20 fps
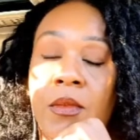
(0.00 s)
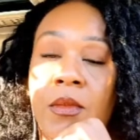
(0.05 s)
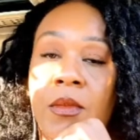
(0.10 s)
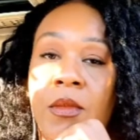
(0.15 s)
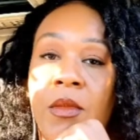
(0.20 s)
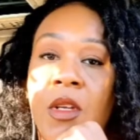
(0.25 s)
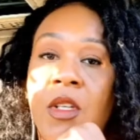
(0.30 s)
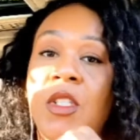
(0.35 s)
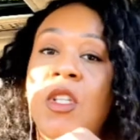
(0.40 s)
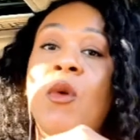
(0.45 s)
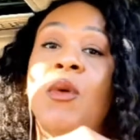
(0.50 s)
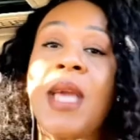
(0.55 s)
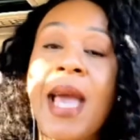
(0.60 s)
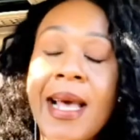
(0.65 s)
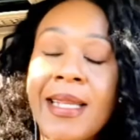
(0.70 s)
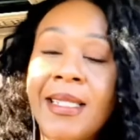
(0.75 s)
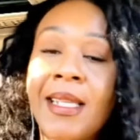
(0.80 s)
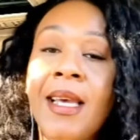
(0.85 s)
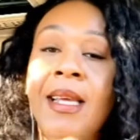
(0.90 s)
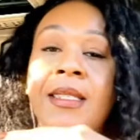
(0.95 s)
So
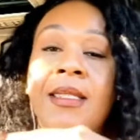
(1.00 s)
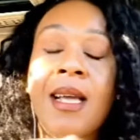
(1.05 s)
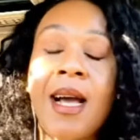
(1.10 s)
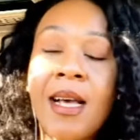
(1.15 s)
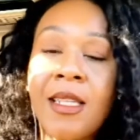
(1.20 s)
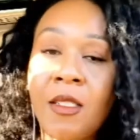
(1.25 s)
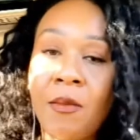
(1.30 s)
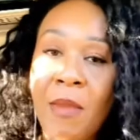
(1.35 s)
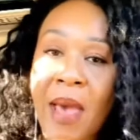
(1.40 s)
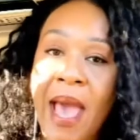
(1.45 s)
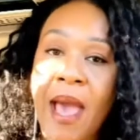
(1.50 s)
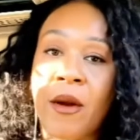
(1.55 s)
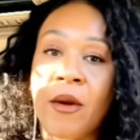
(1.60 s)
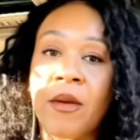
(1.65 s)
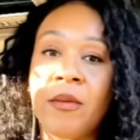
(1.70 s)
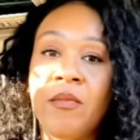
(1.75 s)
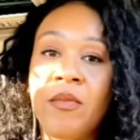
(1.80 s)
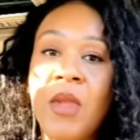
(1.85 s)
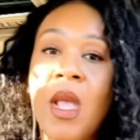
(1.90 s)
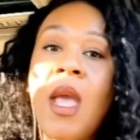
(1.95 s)
yes, it does matter.
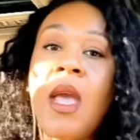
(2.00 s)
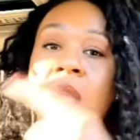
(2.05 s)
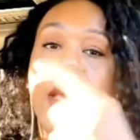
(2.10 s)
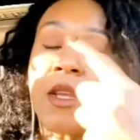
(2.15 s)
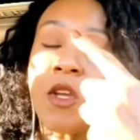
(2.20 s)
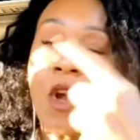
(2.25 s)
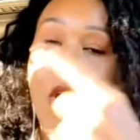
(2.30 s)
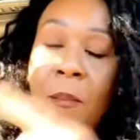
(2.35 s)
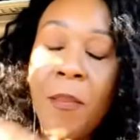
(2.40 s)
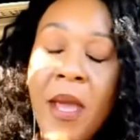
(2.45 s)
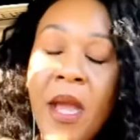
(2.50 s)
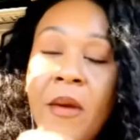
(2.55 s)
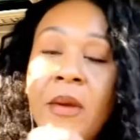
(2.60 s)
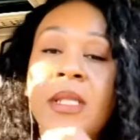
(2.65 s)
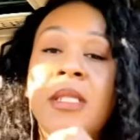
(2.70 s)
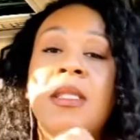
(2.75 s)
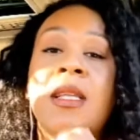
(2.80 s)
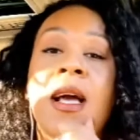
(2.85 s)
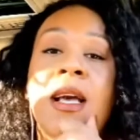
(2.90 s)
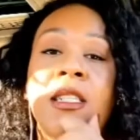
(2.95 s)
Your
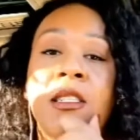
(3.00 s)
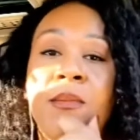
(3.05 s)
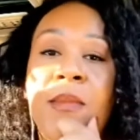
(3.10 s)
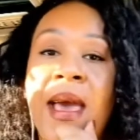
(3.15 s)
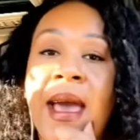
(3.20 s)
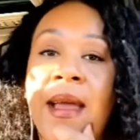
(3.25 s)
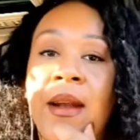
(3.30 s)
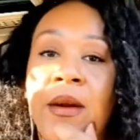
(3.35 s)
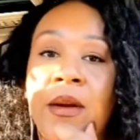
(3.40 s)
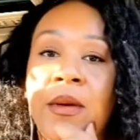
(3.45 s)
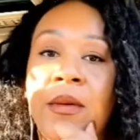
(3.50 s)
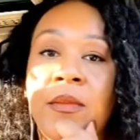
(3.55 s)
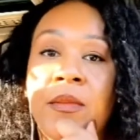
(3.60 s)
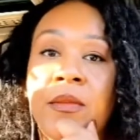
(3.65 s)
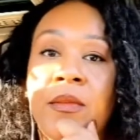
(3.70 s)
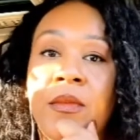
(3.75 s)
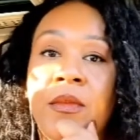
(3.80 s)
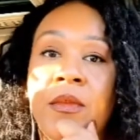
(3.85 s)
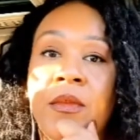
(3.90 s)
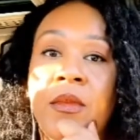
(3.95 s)
appearance does matter.
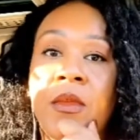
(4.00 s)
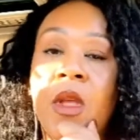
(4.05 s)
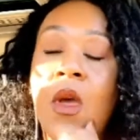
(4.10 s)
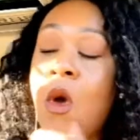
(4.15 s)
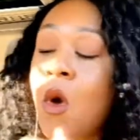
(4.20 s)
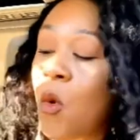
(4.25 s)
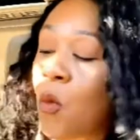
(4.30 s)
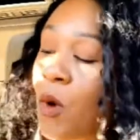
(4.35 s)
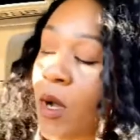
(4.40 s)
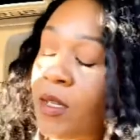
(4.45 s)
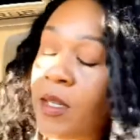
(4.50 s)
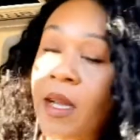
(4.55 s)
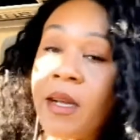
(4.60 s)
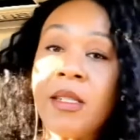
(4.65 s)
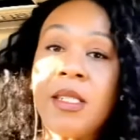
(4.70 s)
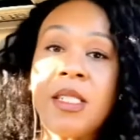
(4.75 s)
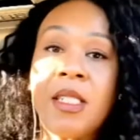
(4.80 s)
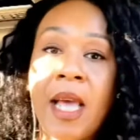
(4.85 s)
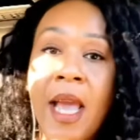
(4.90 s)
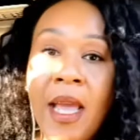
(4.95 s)
What they're
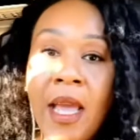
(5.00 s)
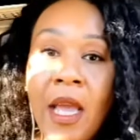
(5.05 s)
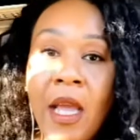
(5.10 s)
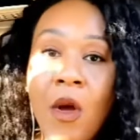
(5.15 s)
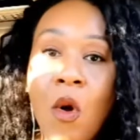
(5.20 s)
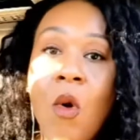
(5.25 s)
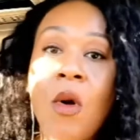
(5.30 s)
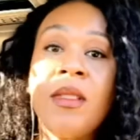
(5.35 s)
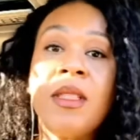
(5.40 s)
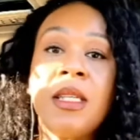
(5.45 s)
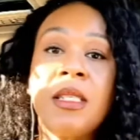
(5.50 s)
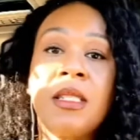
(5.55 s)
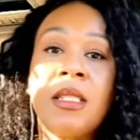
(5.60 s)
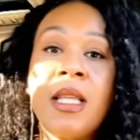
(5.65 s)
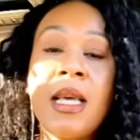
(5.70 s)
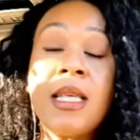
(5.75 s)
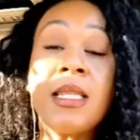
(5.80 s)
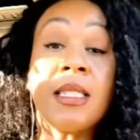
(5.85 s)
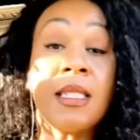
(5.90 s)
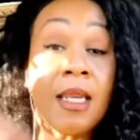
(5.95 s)
saying on this
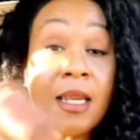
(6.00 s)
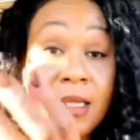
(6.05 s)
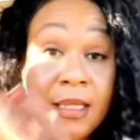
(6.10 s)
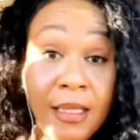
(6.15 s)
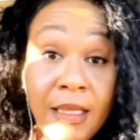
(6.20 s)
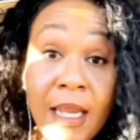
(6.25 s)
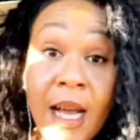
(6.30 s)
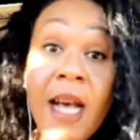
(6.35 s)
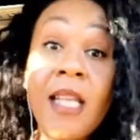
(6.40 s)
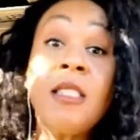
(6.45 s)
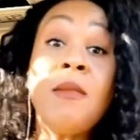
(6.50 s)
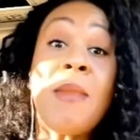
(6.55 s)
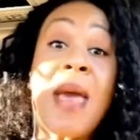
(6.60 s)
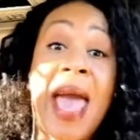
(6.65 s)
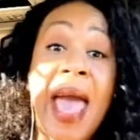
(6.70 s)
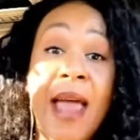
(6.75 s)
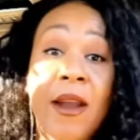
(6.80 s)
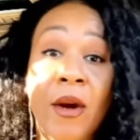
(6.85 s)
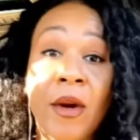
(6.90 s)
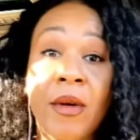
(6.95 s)
list does
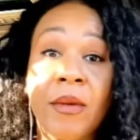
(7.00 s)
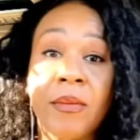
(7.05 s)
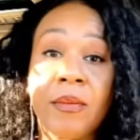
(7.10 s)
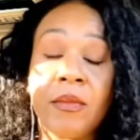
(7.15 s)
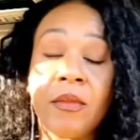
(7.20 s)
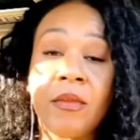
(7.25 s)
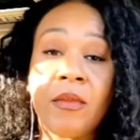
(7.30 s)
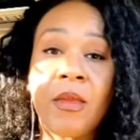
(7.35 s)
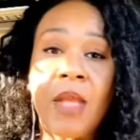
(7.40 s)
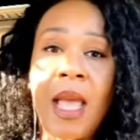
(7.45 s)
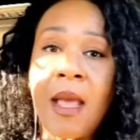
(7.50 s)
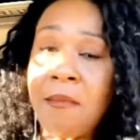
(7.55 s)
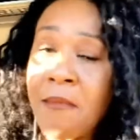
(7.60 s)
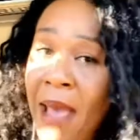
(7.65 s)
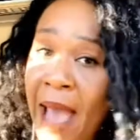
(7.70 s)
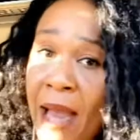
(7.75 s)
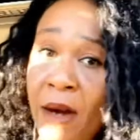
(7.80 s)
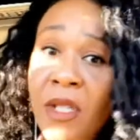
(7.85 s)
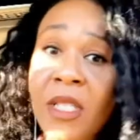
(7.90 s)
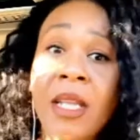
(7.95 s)
matter. It
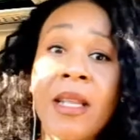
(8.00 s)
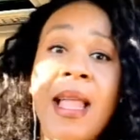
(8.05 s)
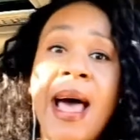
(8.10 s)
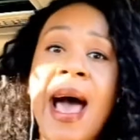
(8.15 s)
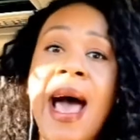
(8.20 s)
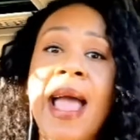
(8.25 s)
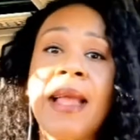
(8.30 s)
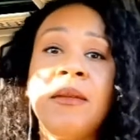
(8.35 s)
matters a lot.